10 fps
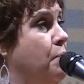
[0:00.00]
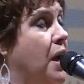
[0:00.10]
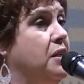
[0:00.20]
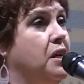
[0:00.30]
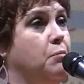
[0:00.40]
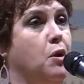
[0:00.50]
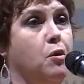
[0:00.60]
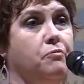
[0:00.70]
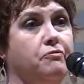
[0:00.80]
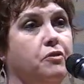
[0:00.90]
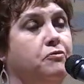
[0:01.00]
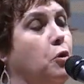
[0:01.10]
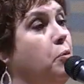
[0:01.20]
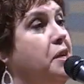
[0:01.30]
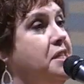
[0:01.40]
I'd come home for
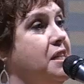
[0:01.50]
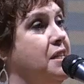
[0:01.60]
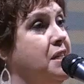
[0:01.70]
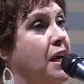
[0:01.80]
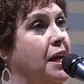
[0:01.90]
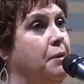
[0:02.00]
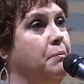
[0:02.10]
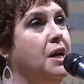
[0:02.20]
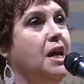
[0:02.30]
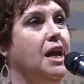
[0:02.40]
4 weeks at a time,